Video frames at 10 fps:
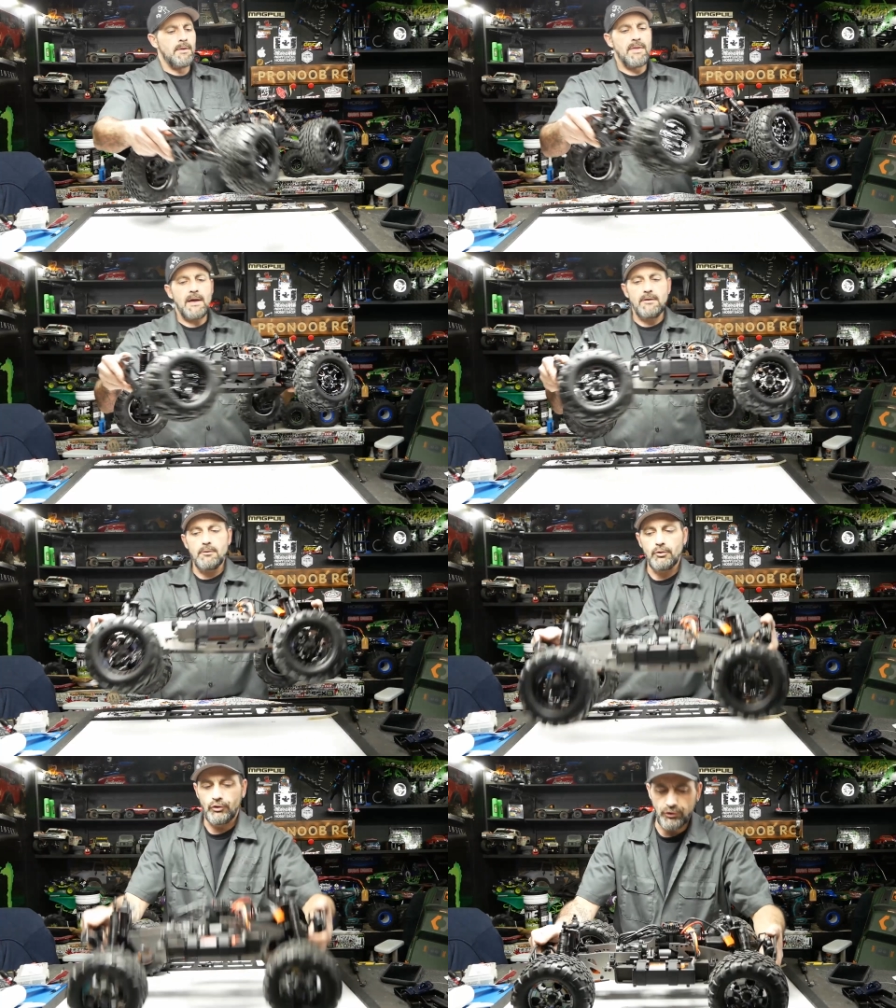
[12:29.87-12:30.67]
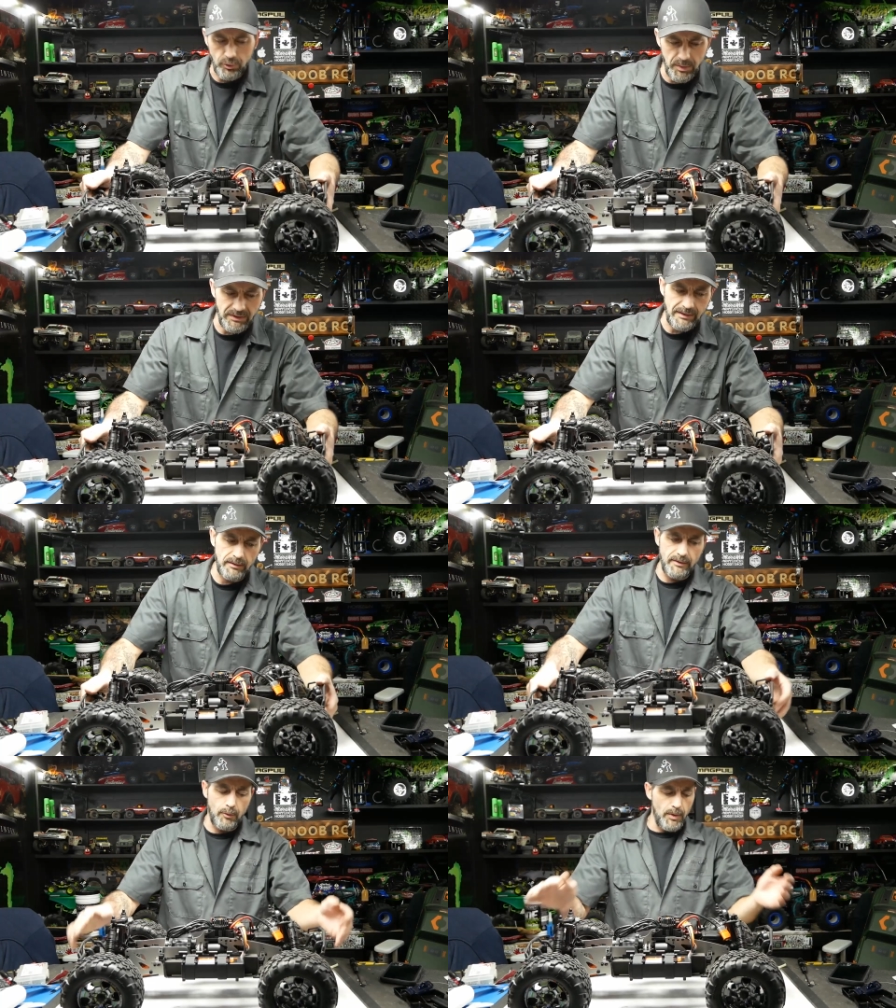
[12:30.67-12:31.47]
that you should be
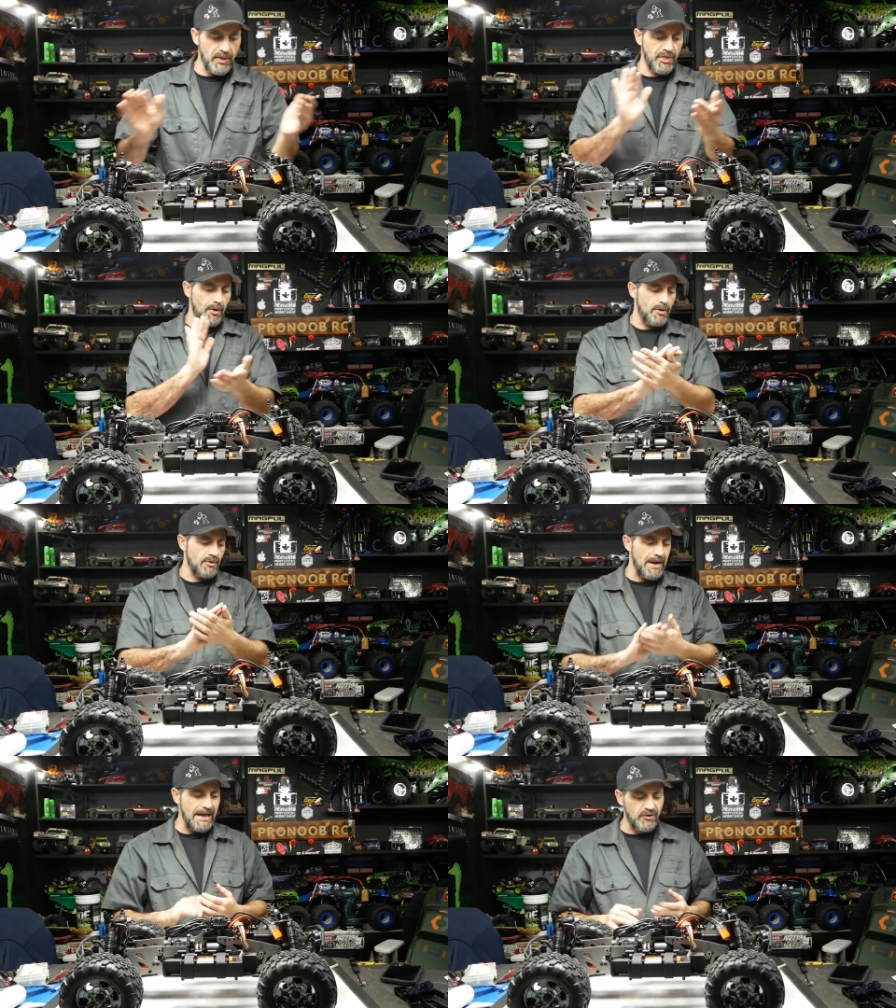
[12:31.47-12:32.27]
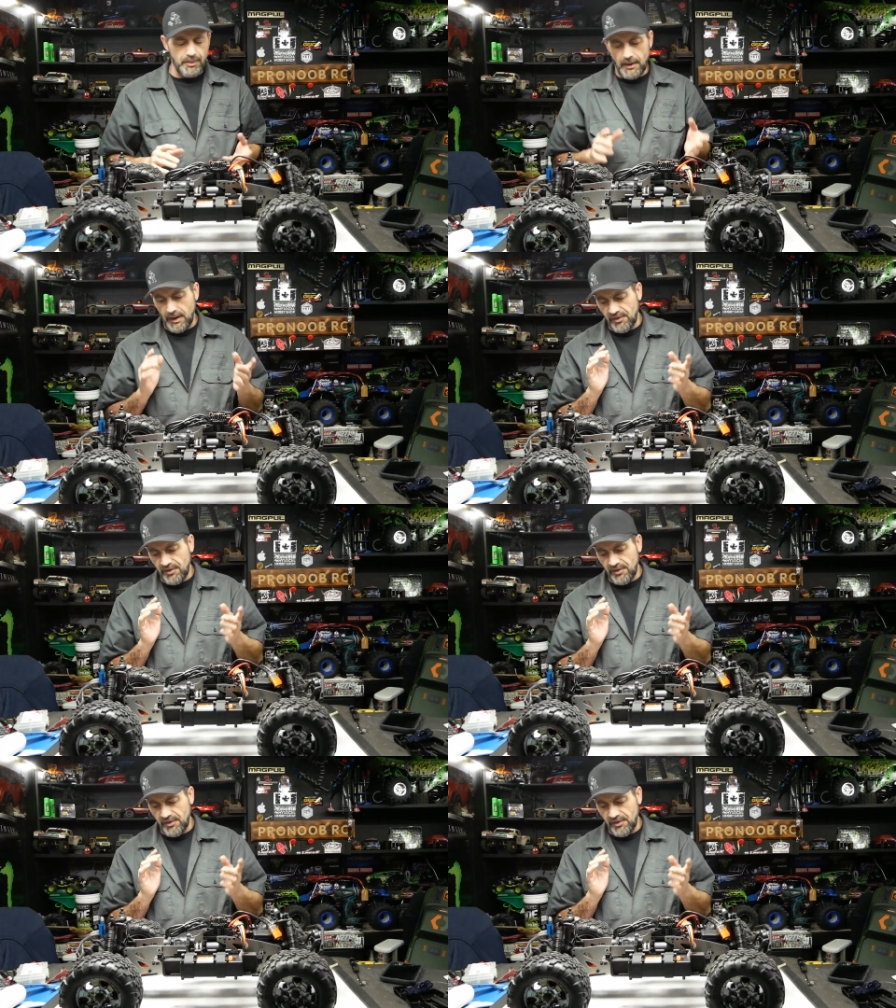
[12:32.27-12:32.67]
dealing with on your HPI